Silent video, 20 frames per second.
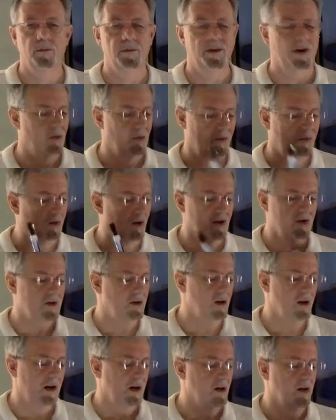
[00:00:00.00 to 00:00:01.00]
No,
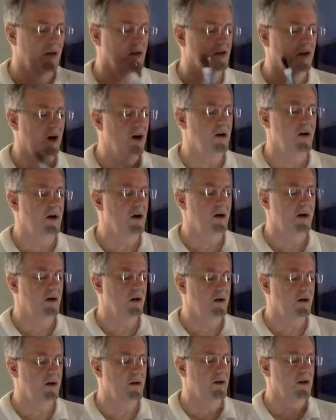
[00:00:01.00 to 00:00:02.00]
first uh, the third,
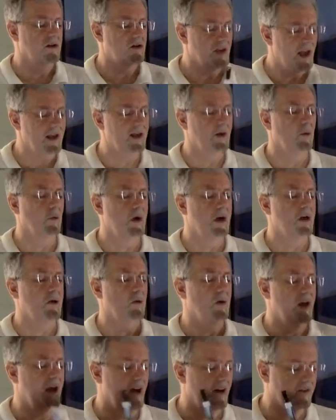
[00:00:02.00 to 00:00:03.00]
uh, the second week
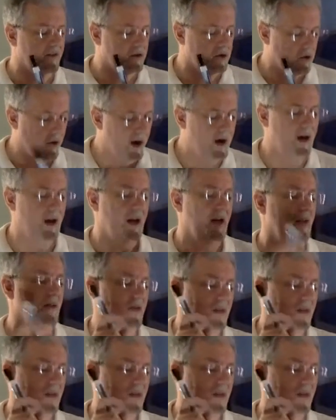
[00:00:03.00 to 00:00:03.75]
we have training